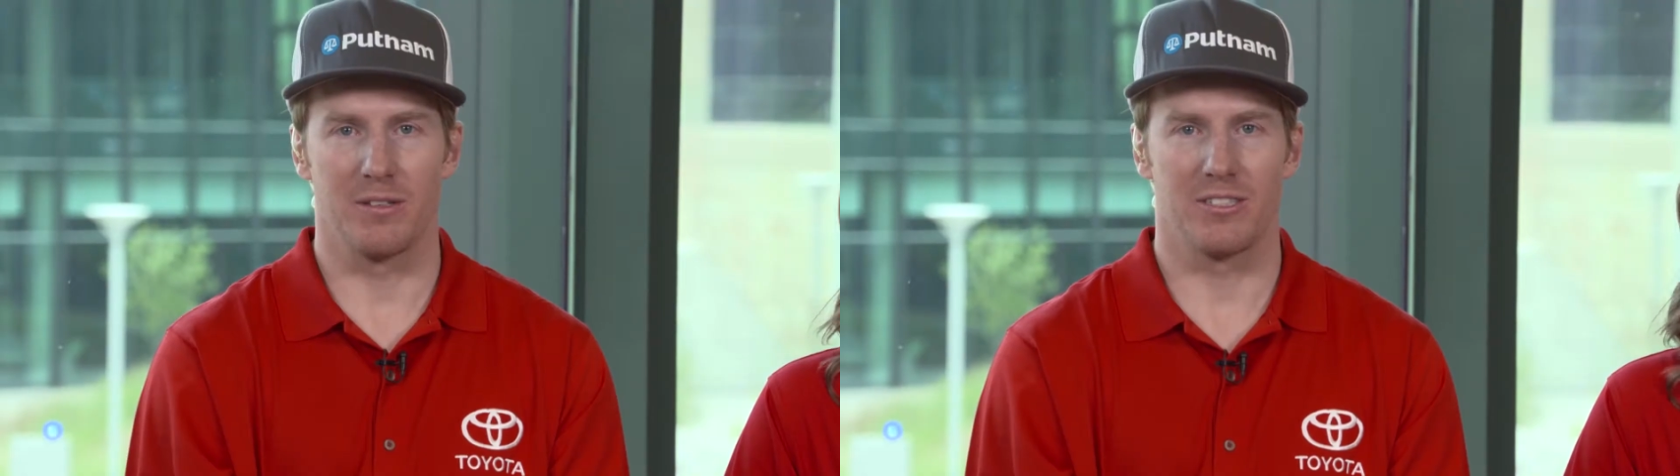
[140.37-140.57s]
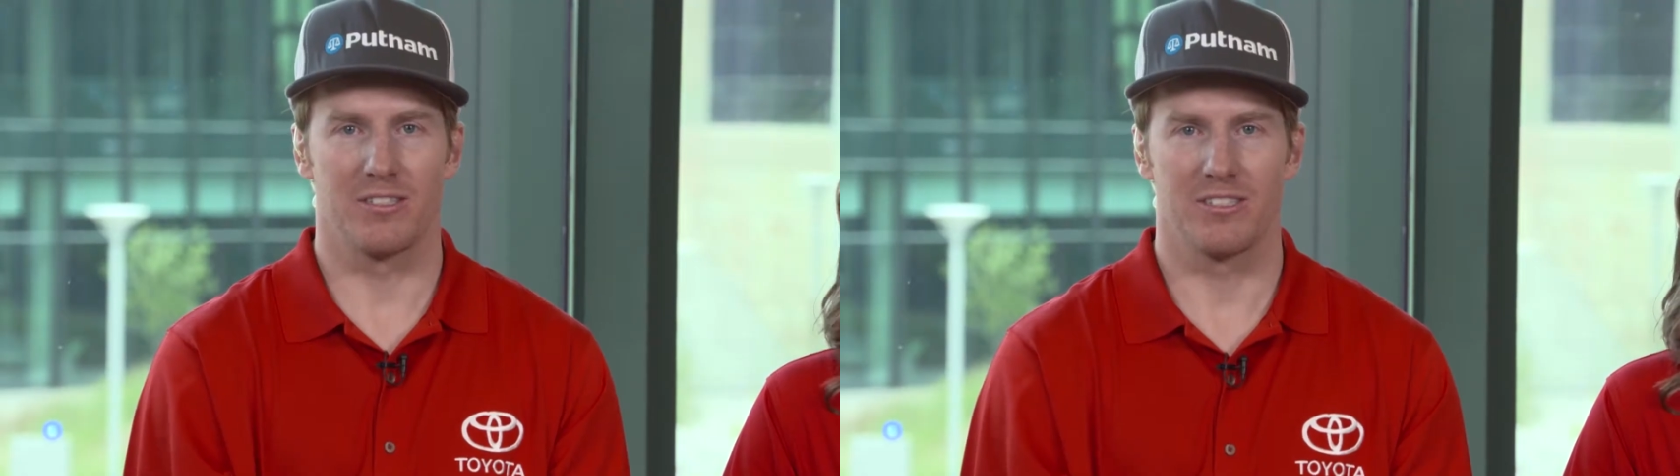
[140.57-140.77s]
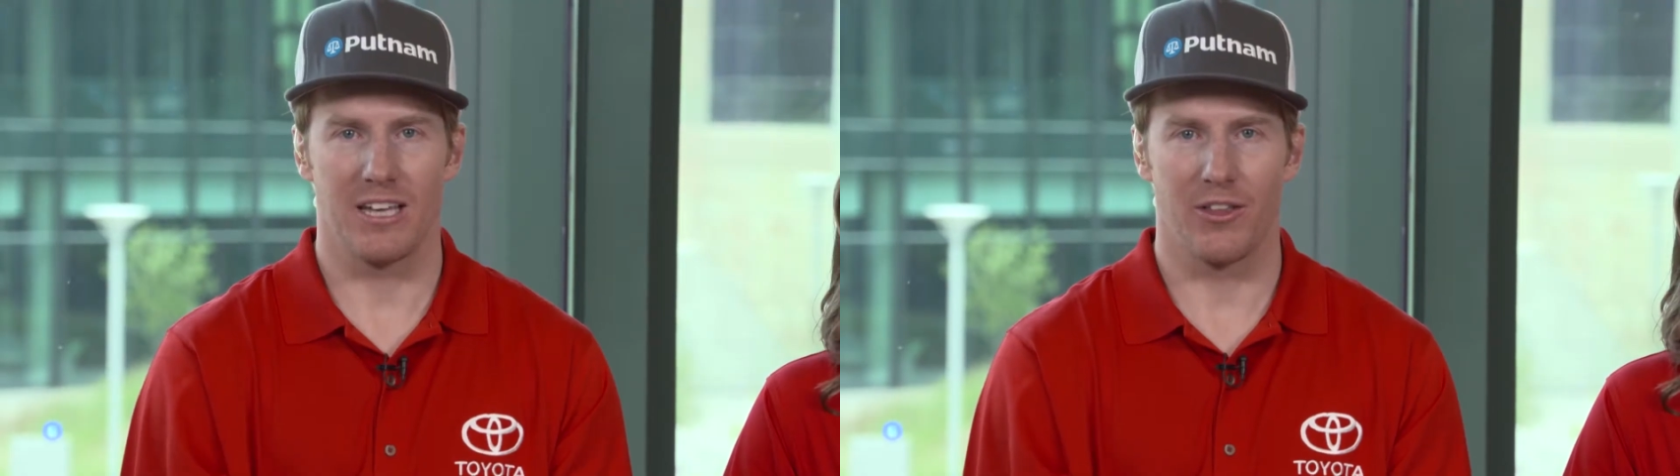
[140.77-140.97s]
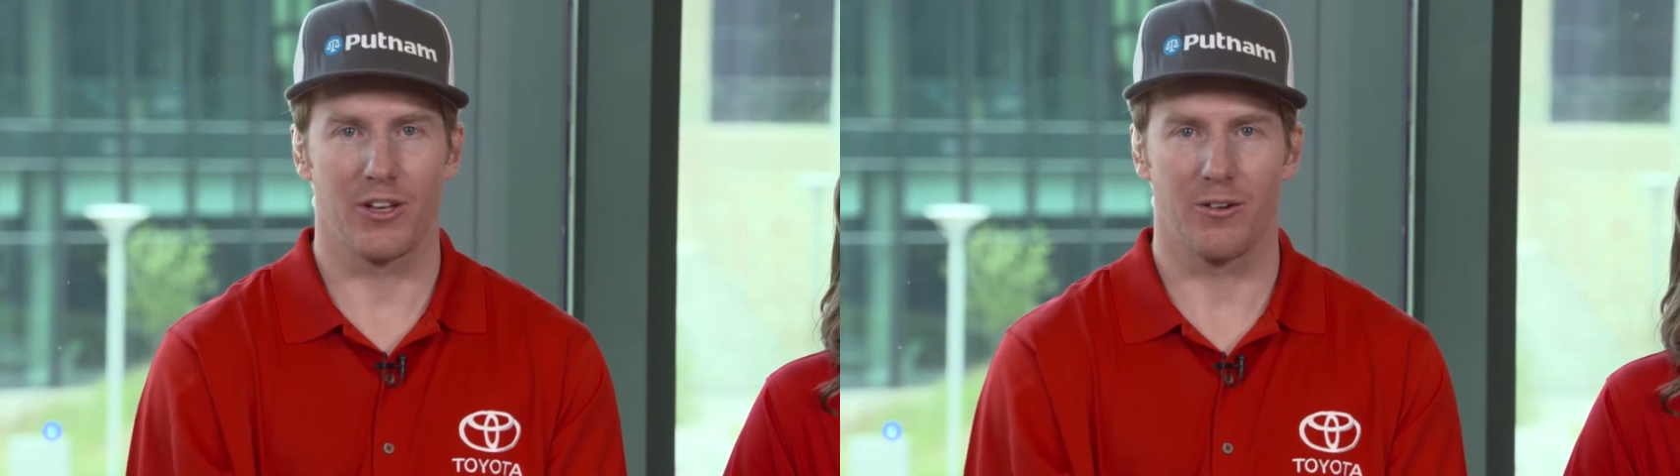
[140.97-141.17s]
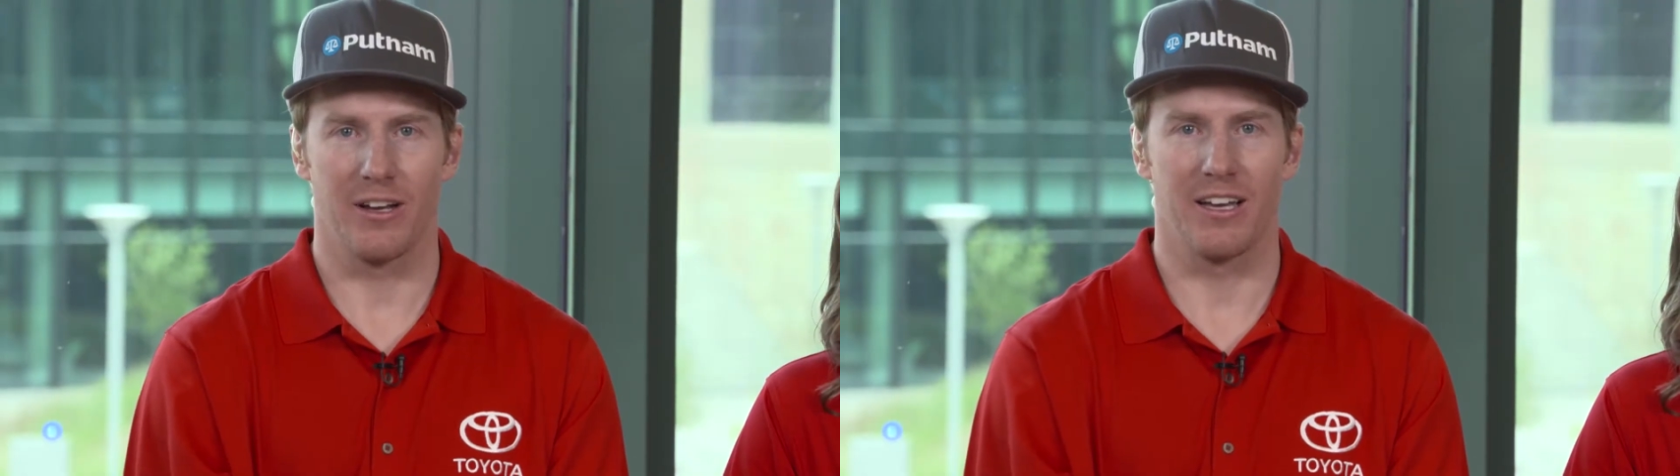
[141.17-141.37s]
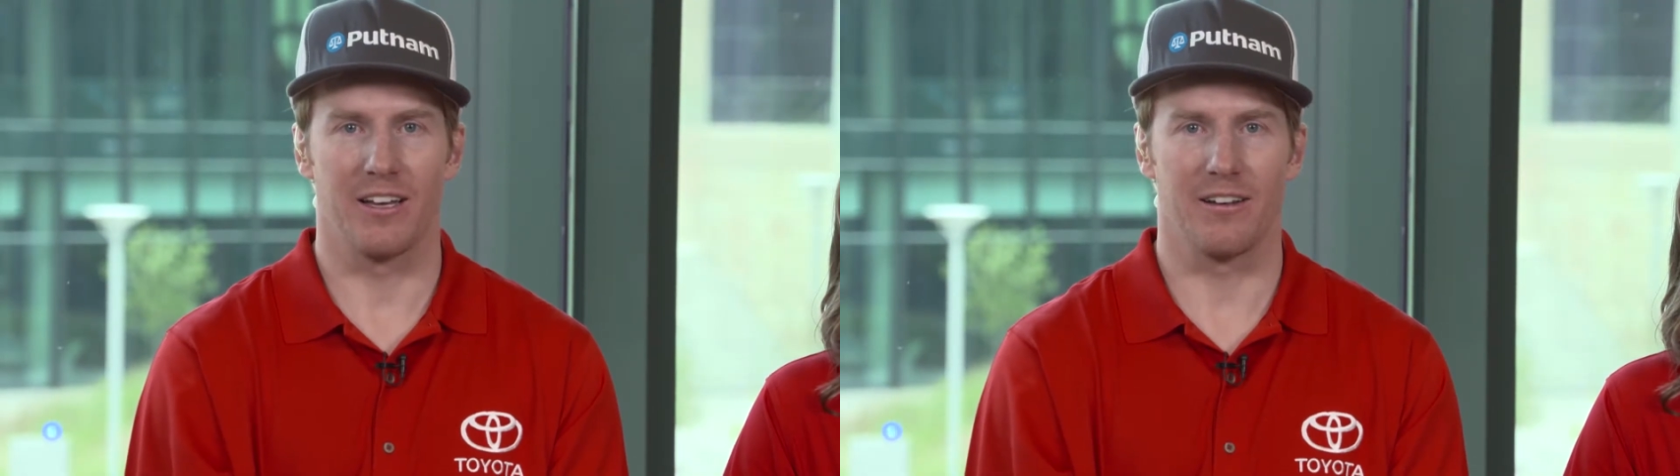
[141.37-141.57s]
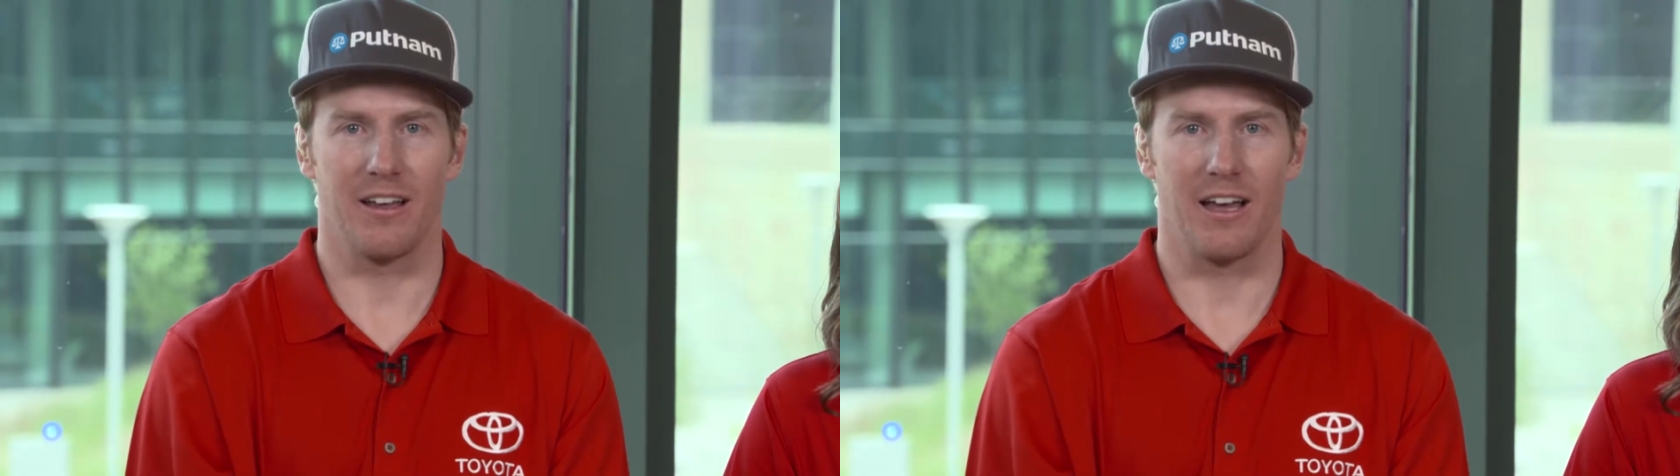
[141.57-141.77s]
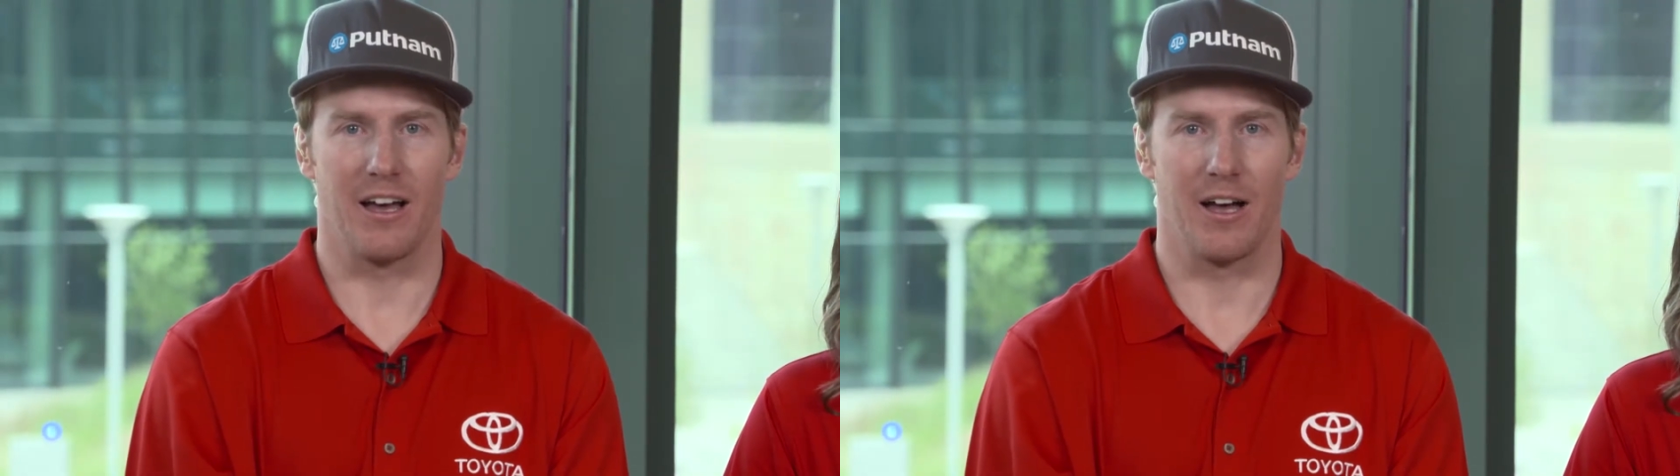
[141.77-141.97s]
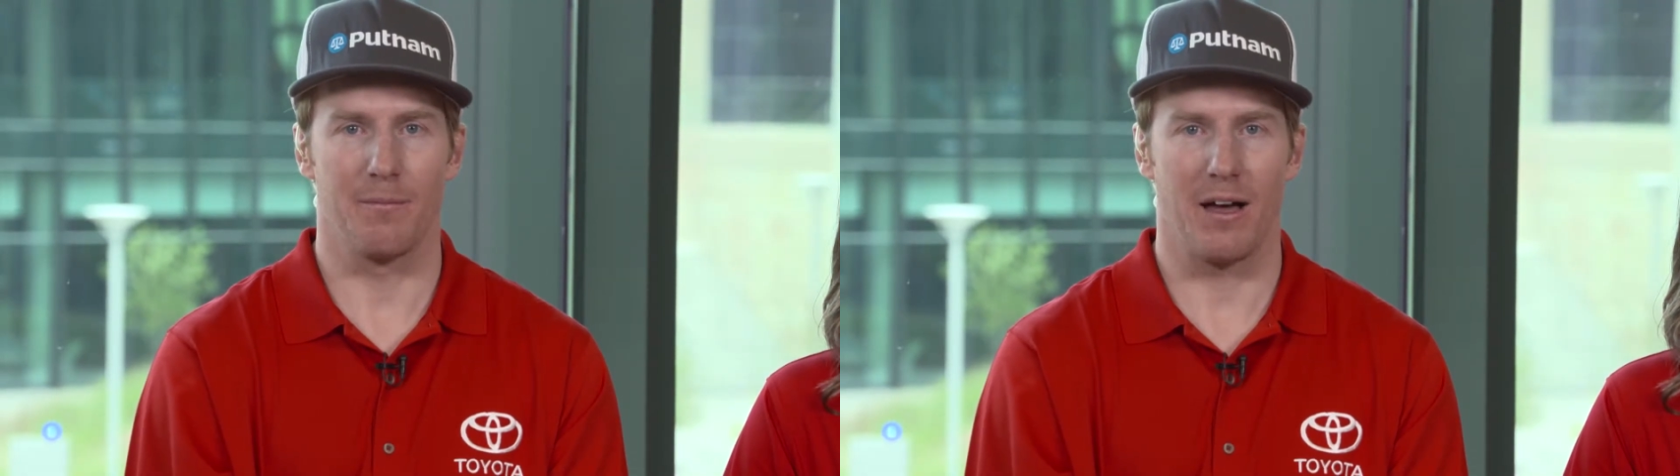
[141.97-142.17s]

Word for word: It's in South Korea, and um,